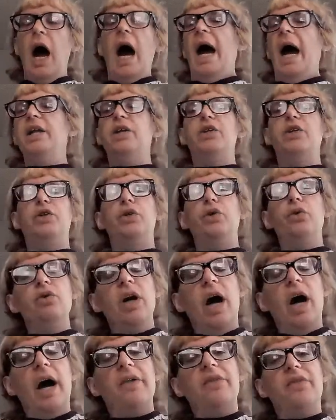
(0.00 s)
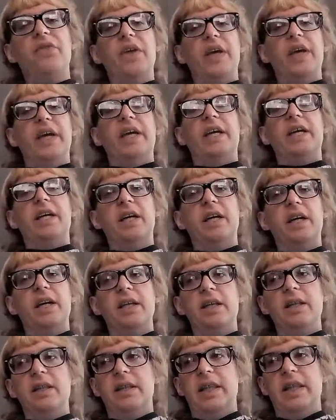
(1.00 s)
I do not think
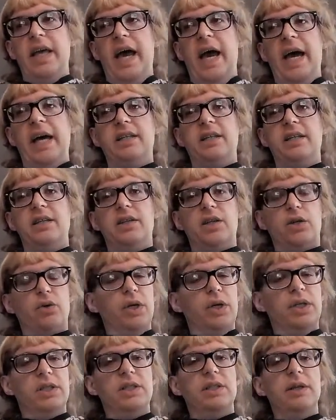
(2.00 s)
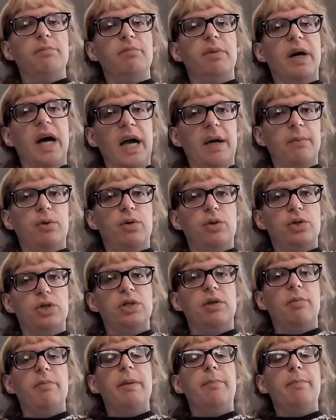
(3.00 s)
that the Christian Bible
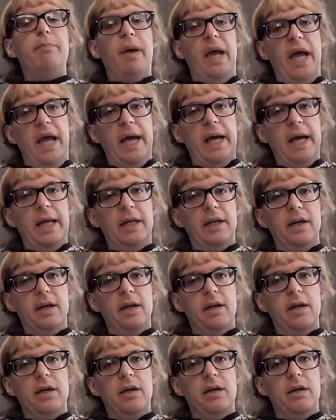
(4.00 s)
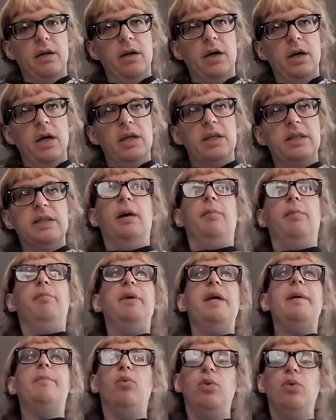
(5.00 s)
should be banned. Some
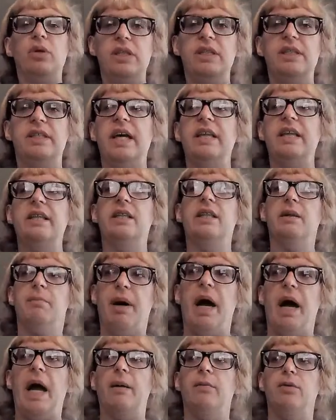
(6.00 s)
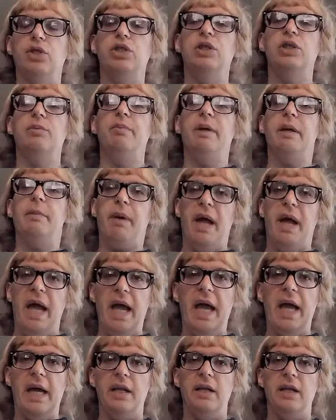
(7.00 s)
people would say that the Bible should be
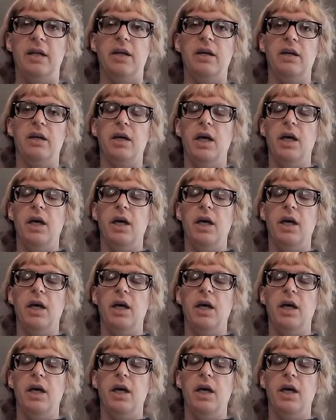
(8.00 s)
banned.